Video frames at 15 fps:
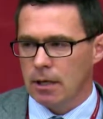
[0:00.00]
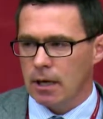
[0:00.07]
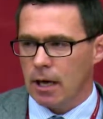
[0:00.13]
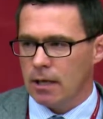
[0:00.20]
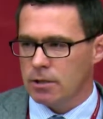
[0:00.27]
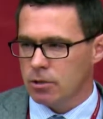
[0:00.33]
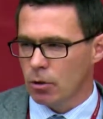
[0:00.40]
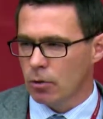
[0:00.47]

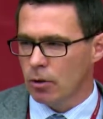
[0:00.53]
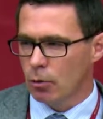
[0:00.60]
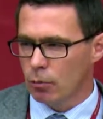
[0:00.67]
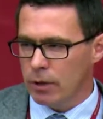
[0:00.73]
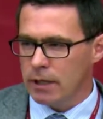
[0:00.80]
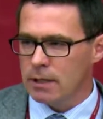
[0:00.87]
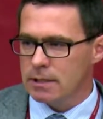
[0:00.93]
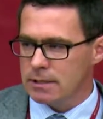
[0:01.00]
And so in a
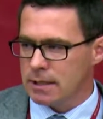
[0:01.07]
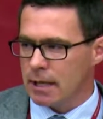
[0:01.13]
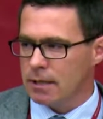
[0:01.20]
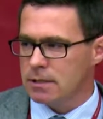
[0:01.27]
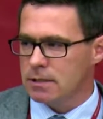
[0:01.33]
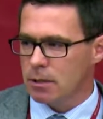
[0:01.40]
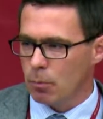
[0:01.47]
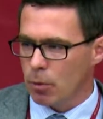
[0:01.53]
real
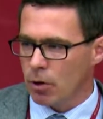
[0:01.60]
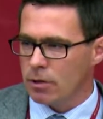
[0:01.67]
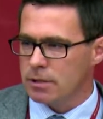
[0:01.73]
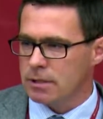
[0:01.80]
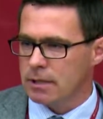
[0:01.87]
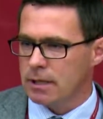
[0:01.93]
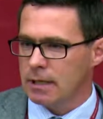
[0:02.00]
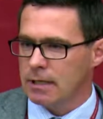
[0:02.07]
sense, the
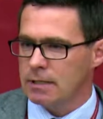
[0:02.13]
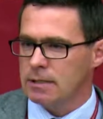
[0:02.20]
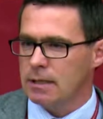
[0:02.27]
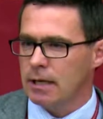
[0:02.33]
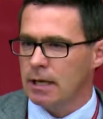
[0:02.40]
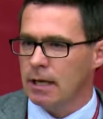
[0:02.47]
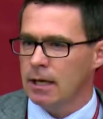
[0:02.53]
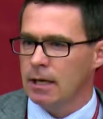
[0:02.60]
person is
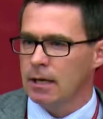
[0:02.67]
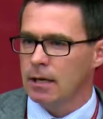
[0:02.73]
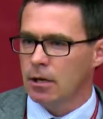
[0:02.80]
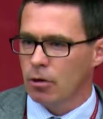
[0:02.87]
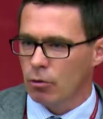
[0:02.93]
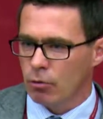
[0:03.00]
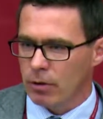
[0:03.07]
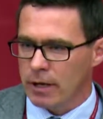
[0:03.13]
a
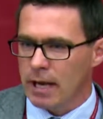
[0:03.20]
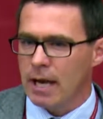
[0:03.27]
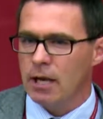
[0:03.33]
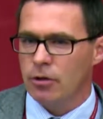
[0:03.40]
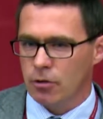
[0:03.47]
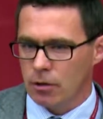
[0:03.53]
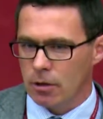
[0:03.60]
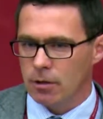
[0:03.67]

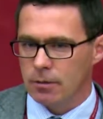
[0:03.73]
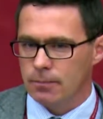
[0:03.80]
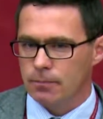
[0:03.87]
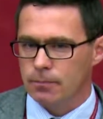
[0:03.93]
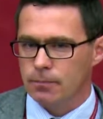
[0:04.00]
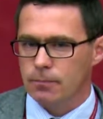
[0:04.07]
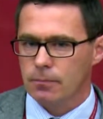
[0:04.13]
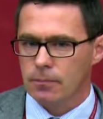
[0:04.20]
creator
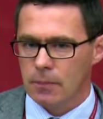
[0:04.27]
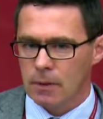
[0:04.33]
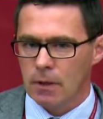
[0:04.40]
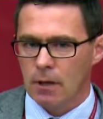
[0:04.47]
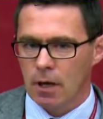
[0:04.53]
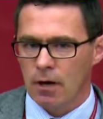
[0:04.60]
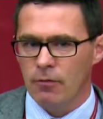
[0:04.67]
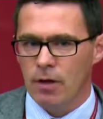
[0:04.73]

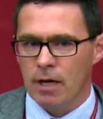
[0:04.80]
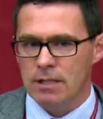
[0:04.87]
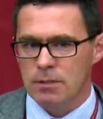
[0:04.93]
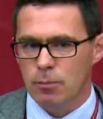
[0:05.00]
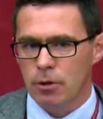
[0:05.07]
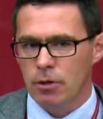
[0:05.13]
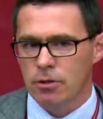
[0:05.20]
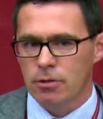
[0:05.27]
of that
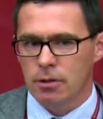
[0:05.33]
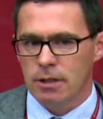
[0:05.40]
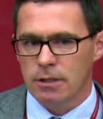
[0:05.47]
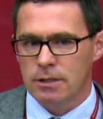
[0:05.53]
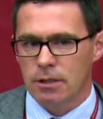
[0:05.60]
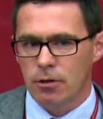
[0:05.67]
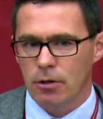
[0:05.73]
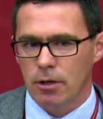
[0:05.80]
spiritual
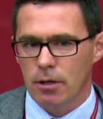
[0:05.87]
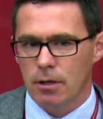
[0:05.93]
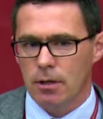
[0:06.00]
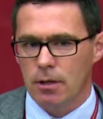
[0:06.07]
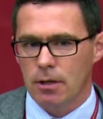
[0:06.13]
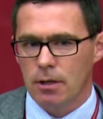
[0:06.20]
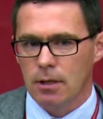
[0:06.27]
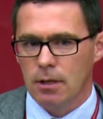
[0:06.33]
interior.
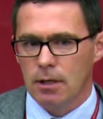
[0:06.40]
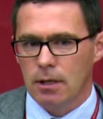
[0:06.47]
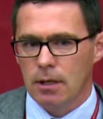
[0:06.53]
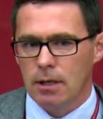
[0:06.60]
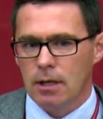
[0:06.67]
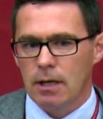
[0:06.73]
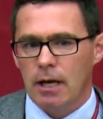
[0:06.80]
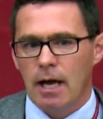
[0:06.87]

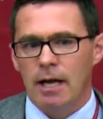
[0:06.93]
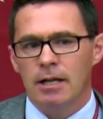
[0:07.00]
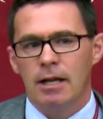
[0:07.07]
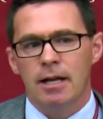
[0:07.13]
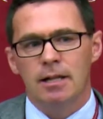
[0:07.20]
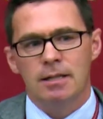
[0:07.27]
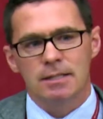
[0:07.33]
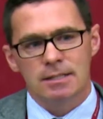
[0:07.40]
And
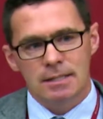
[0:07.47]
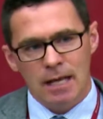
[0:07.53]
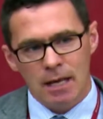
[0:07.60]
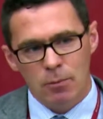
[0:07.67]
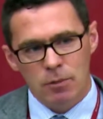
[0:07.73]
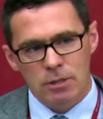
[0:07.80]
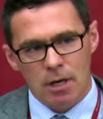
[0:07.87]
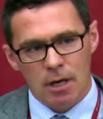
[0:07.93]
yet at the
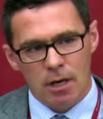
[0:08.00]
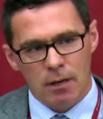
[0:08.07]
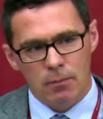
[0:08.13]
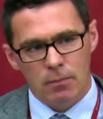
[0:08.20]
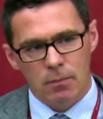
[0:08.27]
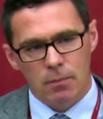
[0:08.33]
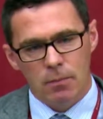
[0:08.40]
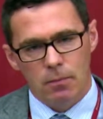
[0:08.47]
same
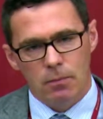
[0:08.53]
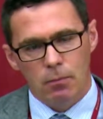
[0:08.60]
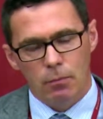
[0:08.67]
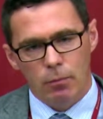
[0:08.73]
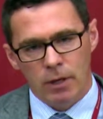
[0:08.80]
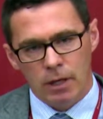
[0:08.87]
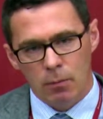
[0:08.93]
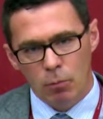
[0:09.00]
time,
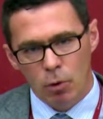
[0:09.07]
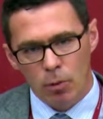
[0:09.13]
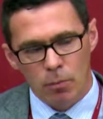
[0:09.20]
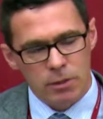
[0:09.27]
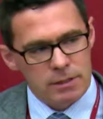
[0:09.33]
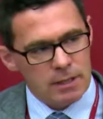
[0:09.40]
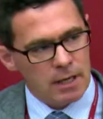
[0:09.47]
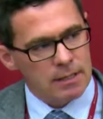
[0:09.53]
we can more
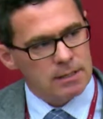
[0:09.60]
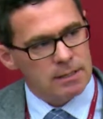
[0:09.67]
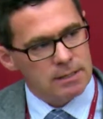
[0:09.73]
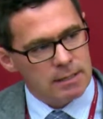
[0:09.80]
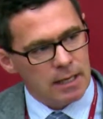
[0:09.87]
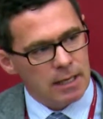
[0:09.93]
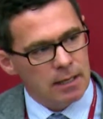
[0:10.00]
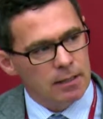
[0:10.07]
precisely
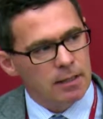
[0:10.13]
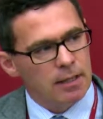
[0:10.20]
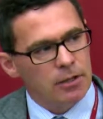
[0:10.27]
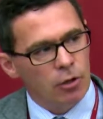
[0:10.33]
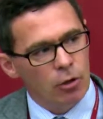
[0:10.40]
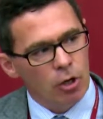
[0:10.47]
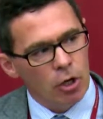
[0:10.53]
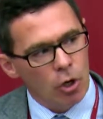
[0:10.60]
say that
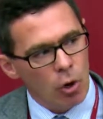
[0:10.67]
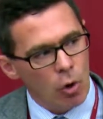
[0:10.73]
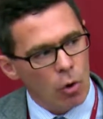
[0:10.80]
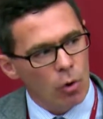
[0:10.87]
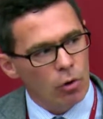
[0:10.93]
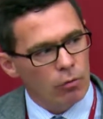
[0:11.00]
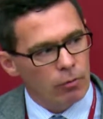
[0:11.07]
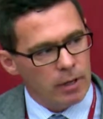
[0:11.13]
they're a
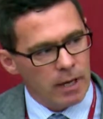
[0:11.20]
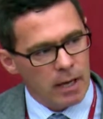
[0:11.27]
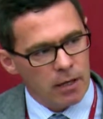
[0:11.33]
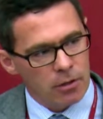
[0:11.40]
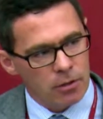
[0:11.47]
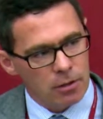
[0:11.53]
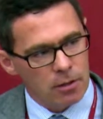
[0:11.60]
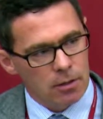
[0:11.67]

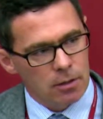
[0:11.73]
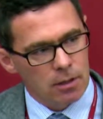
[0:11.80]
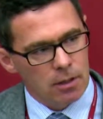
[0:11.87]
co-creator,